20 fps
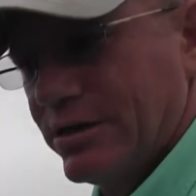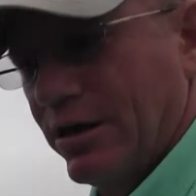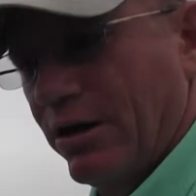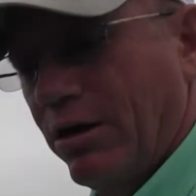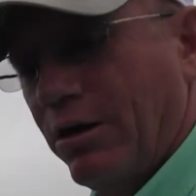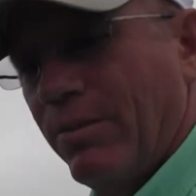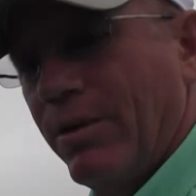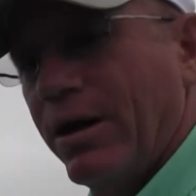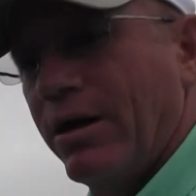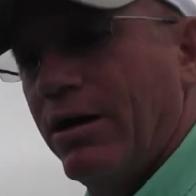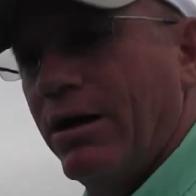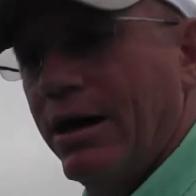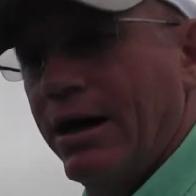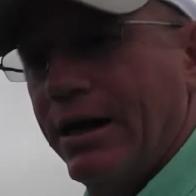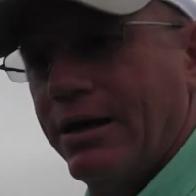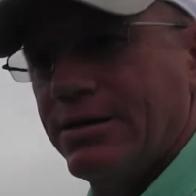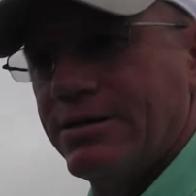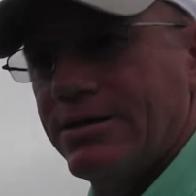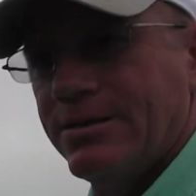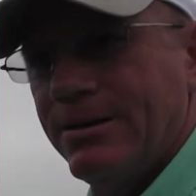and all my
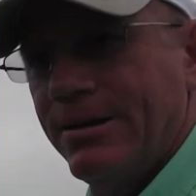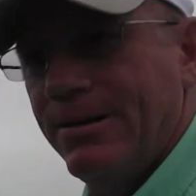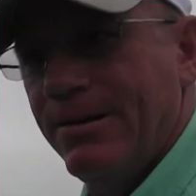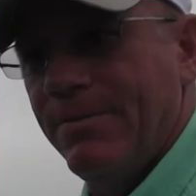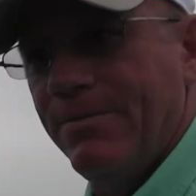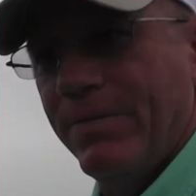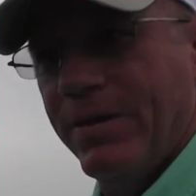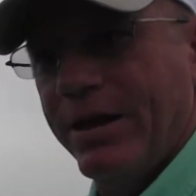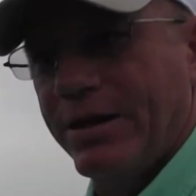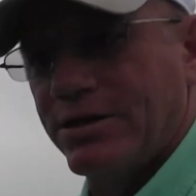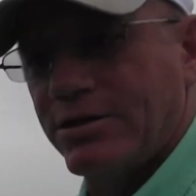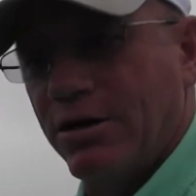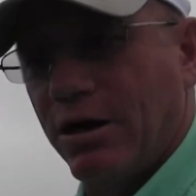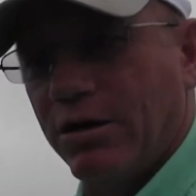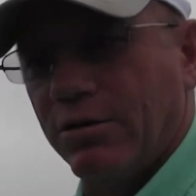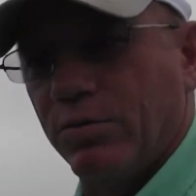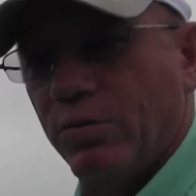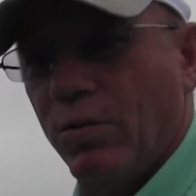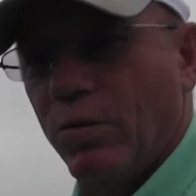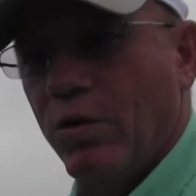clients. It's
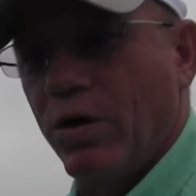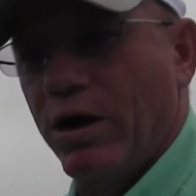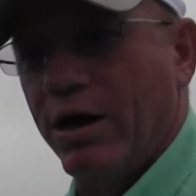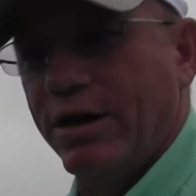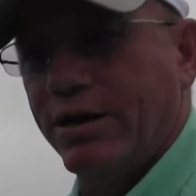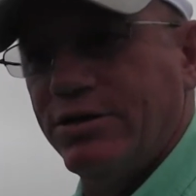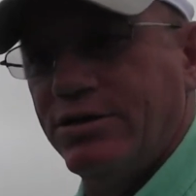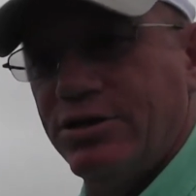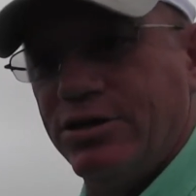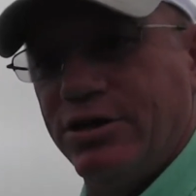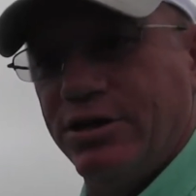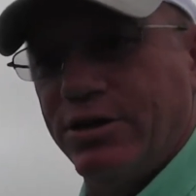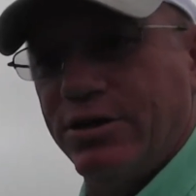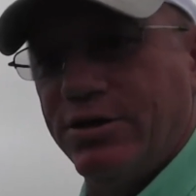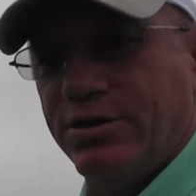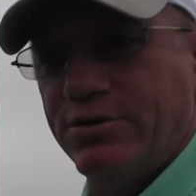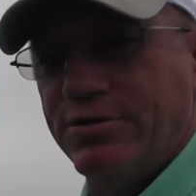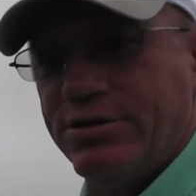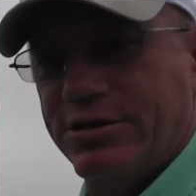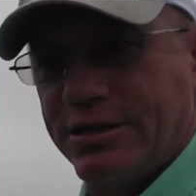called
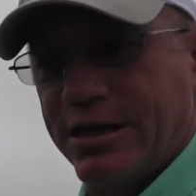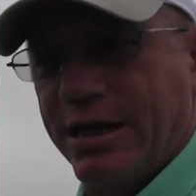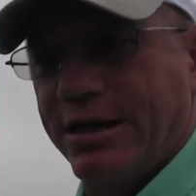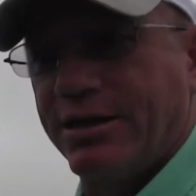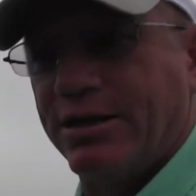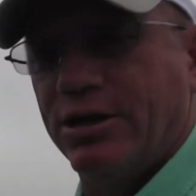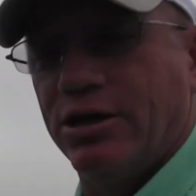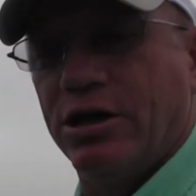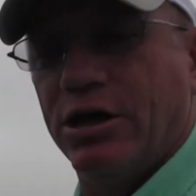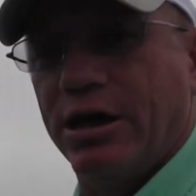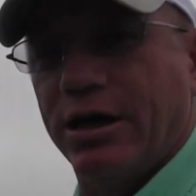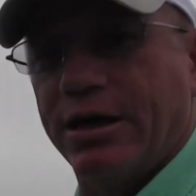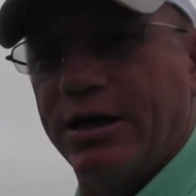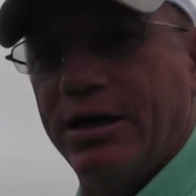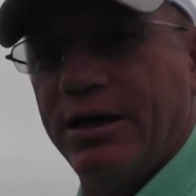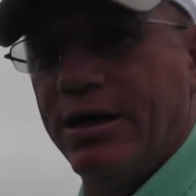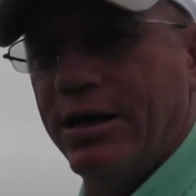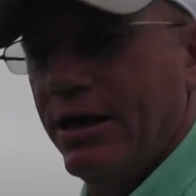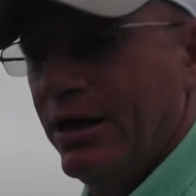1-2 set to hook.